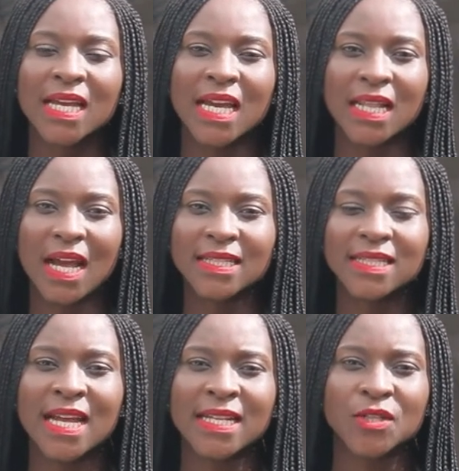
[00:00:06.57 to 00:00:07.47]

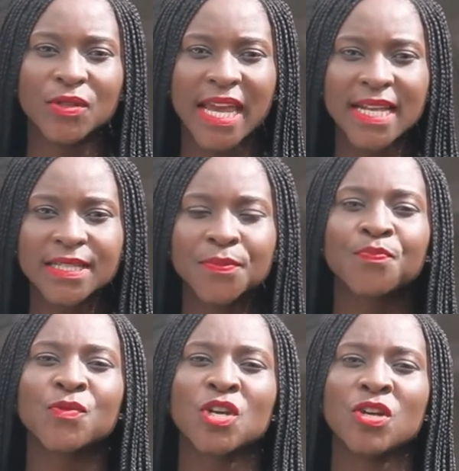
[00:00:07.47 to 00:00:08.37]
enlighten, and educate
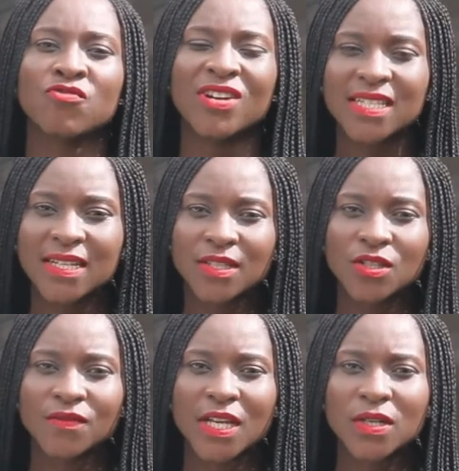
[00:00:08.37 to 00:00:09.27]

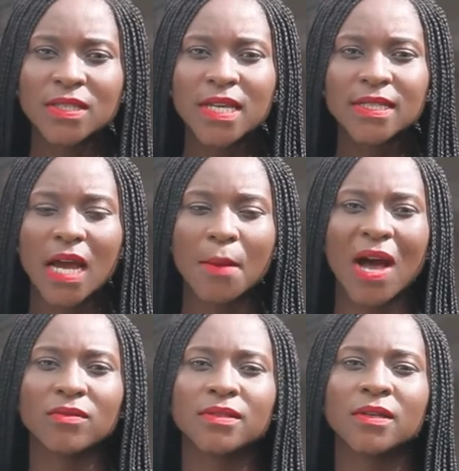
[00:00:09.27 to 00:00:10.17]
residents of Lagos State
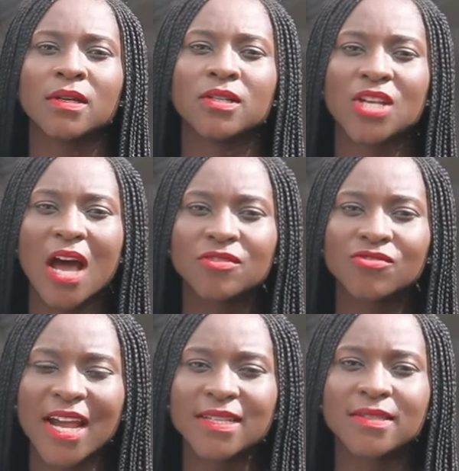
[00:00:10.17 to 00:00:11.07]
about child
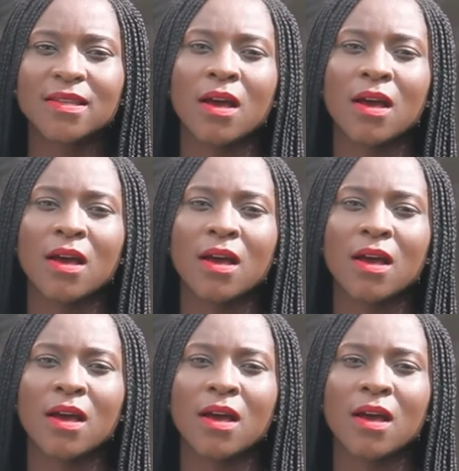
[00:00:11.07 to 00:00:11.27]
rights,